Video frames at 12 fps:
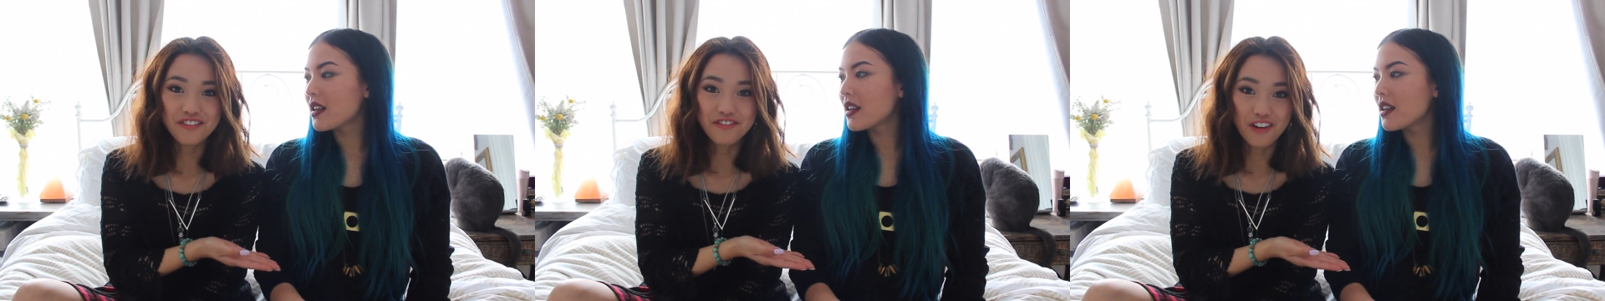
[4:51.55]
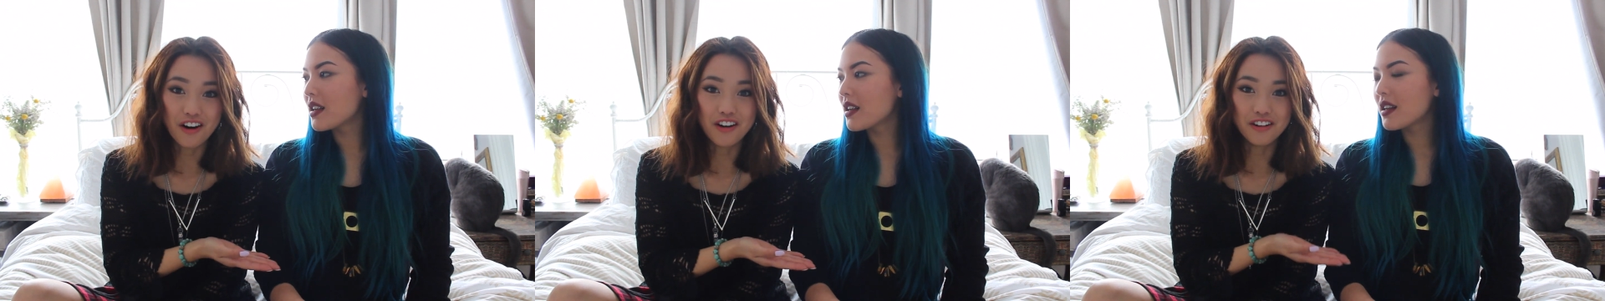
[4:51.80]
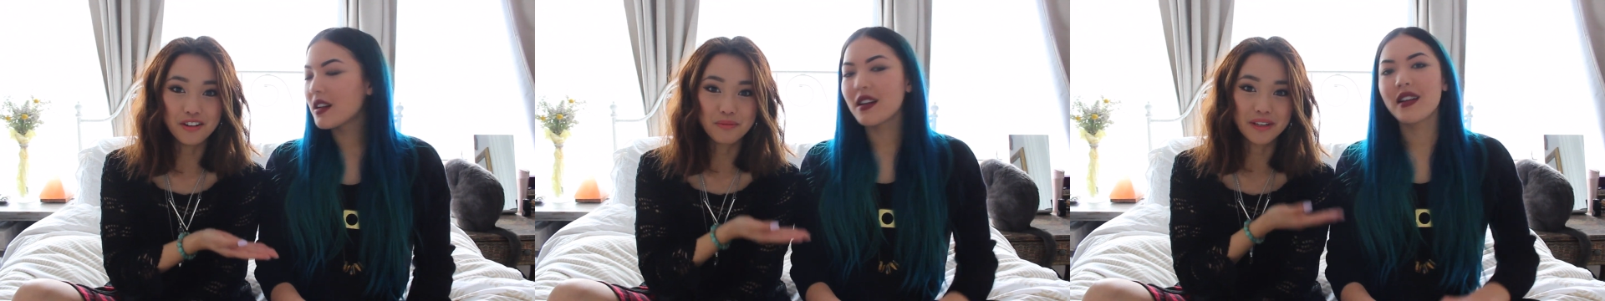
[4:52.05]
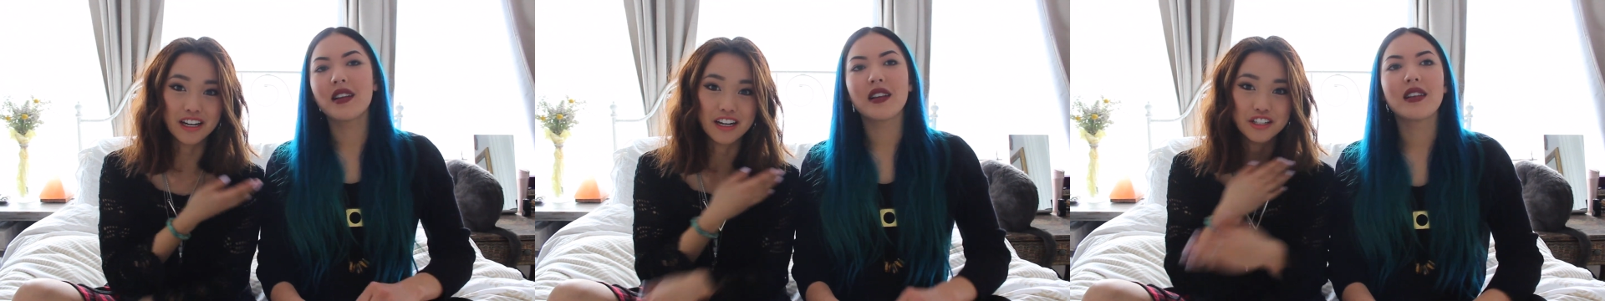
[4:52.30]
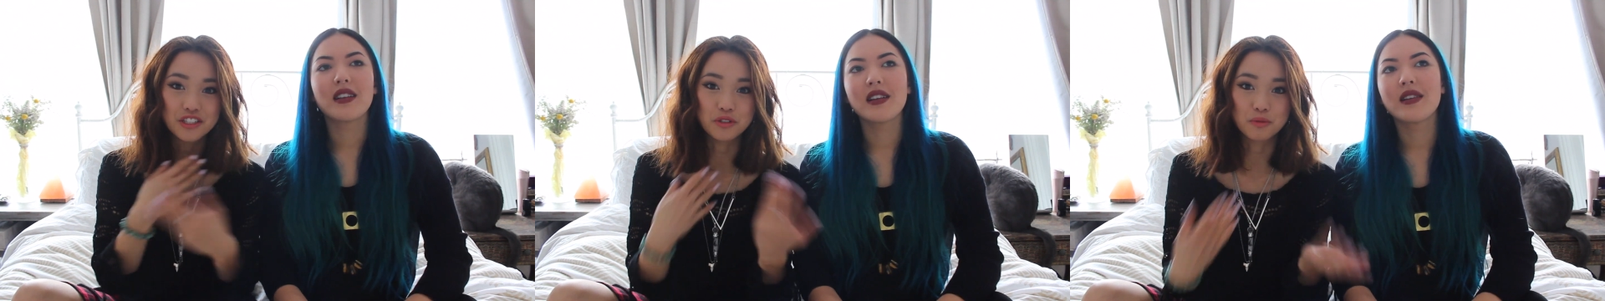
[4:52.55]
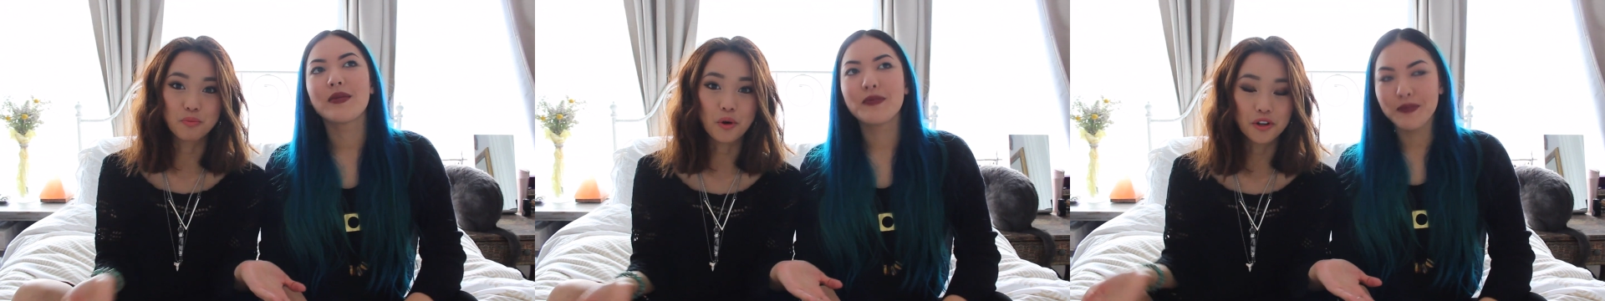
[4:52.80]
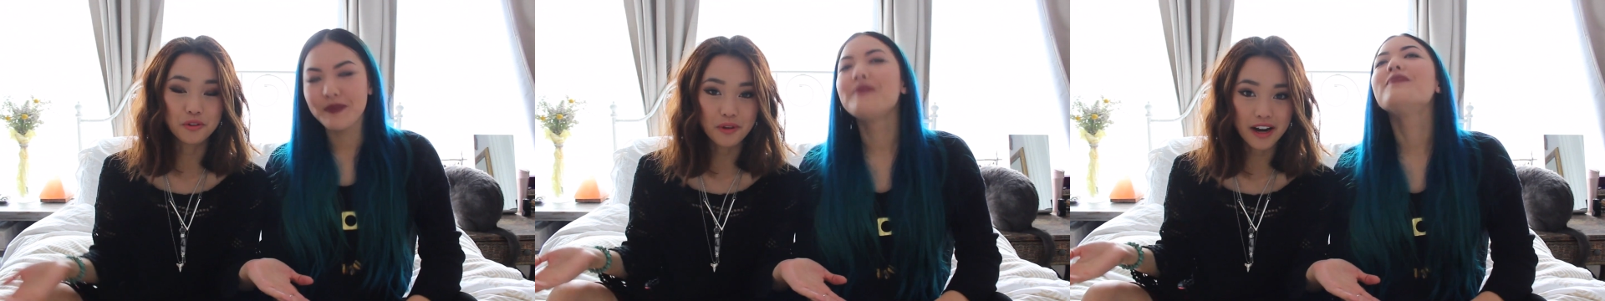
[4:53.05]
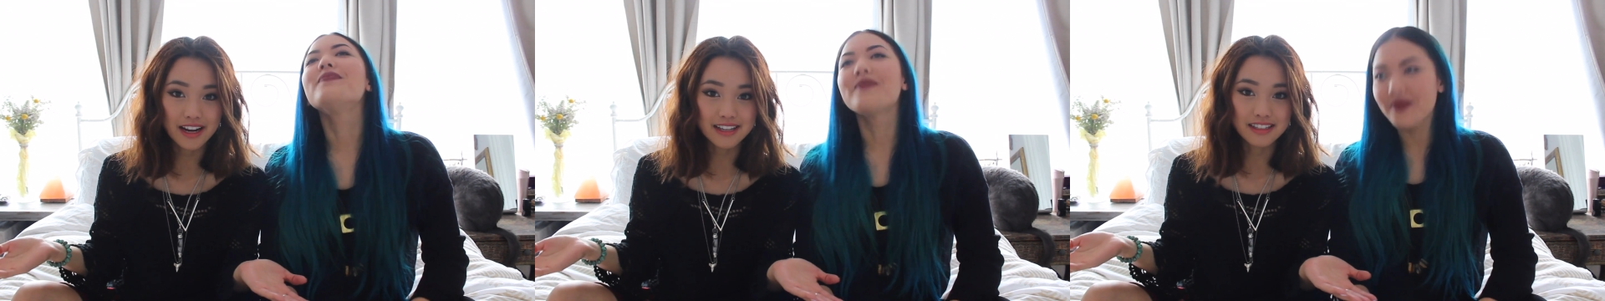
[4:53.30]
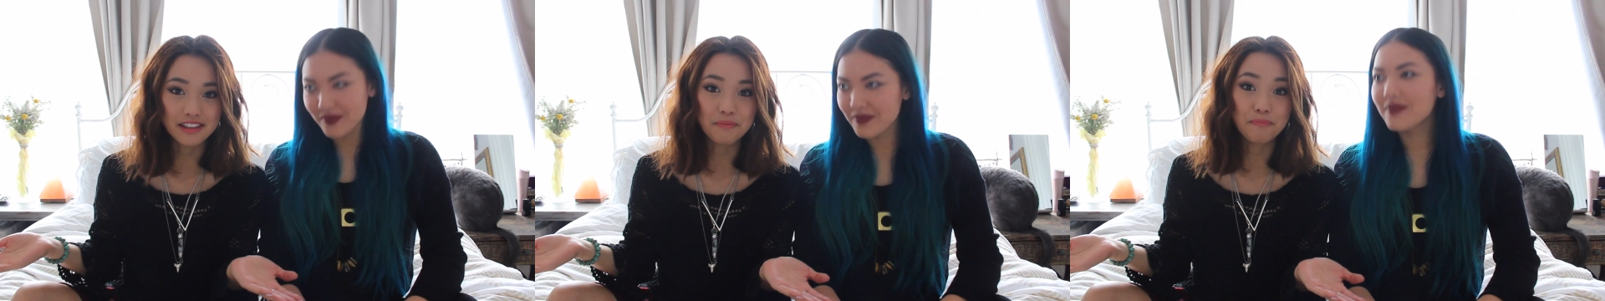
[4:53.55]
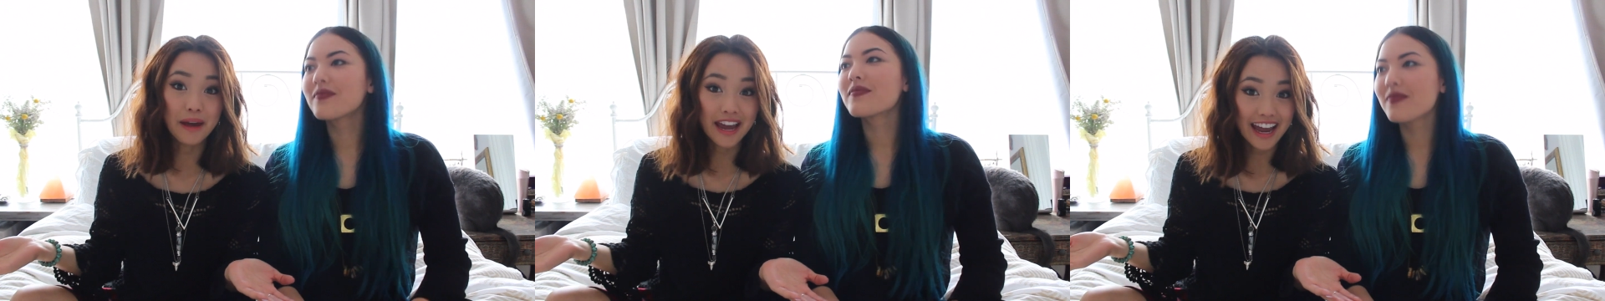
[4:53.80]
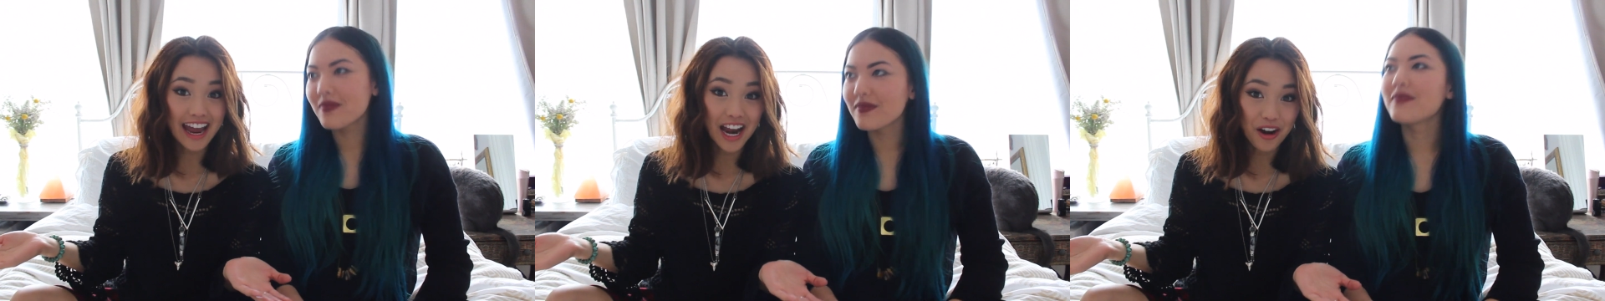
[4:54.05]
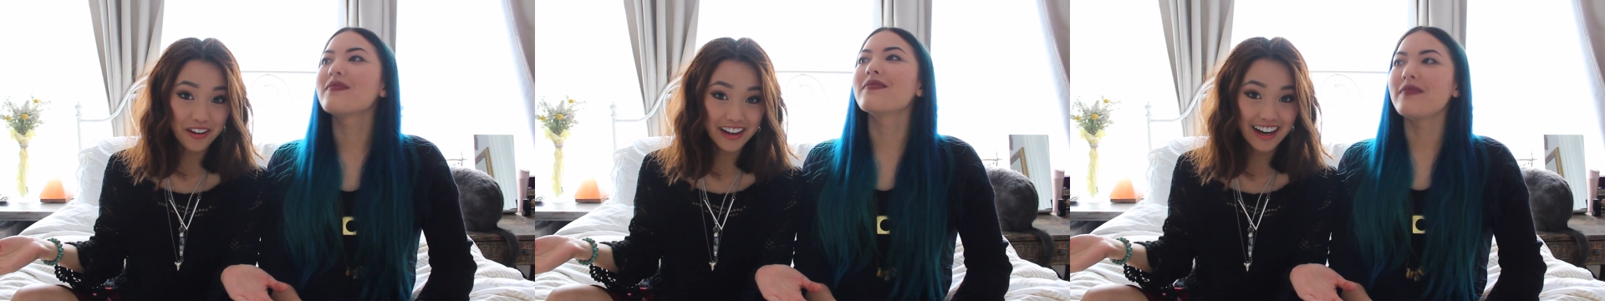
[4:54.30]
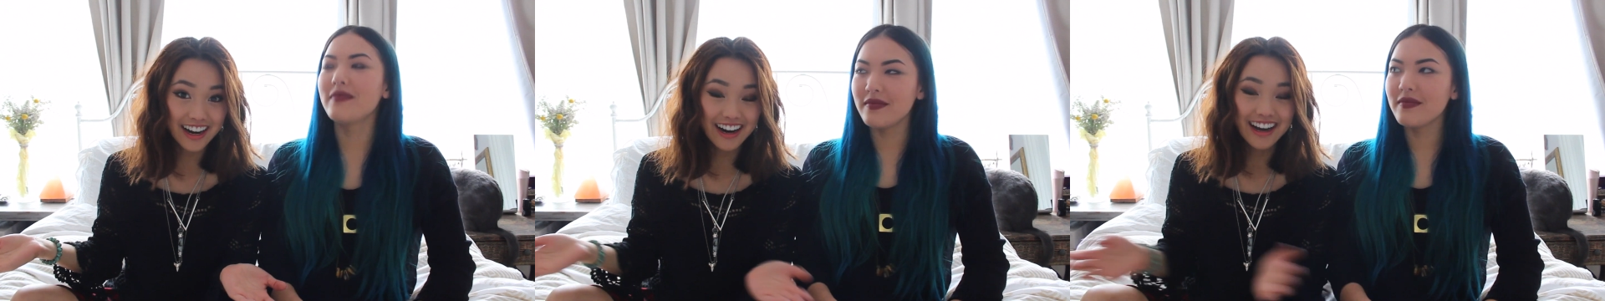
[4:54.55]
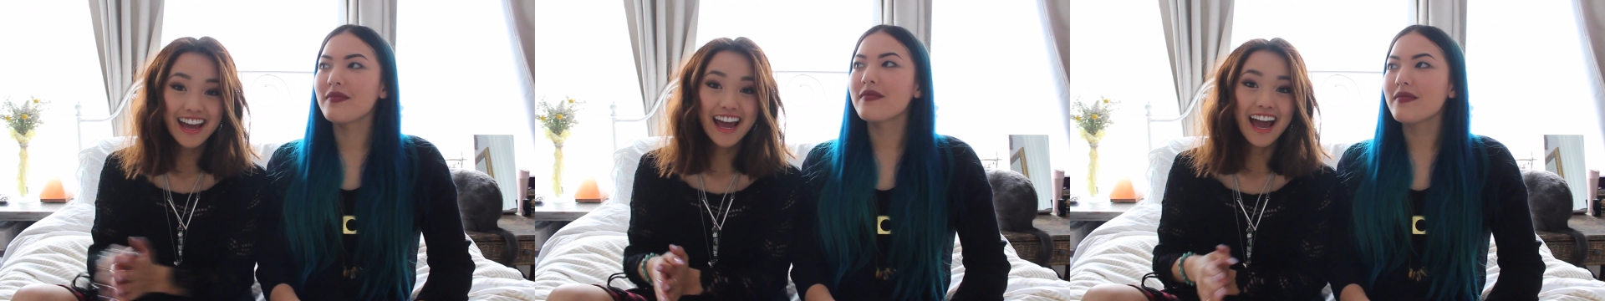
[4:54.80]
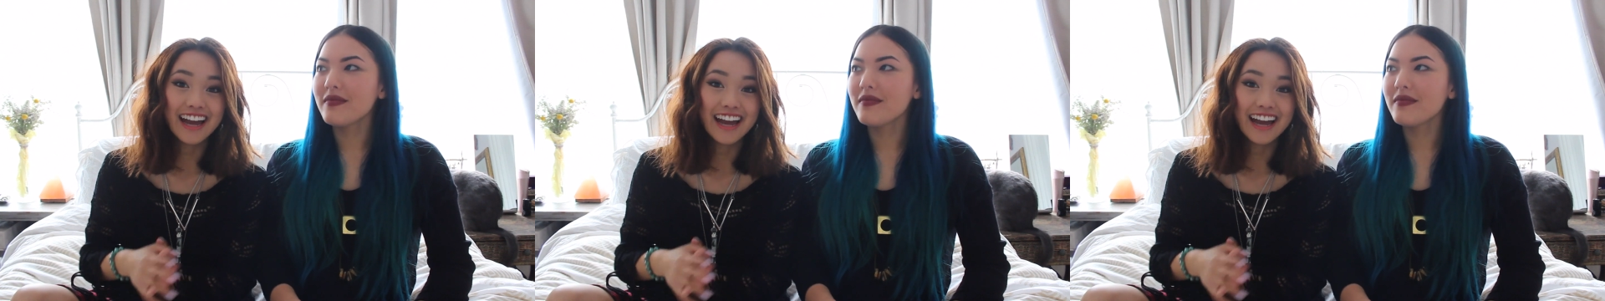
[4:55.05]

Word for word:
Speaker 1: fall because she was born and raised in the Bay Area mm.